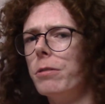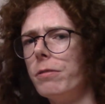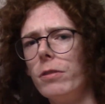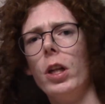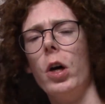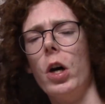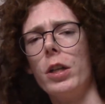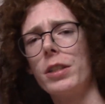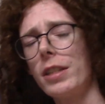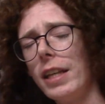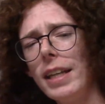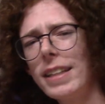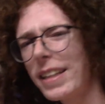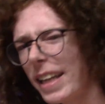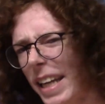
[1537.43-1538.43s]
flaws
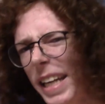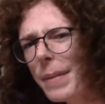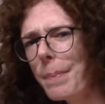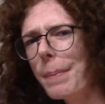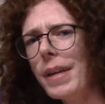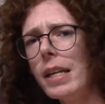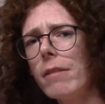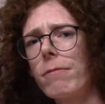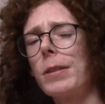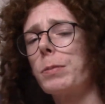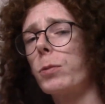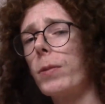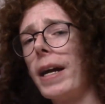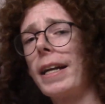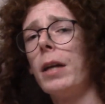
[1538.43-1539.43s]
that keep me
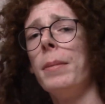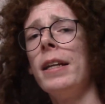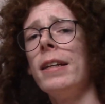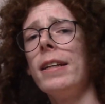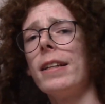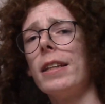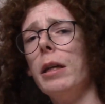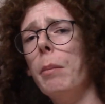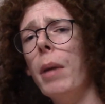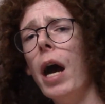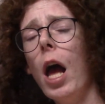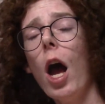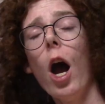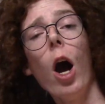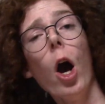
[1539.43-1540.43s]
from recommending them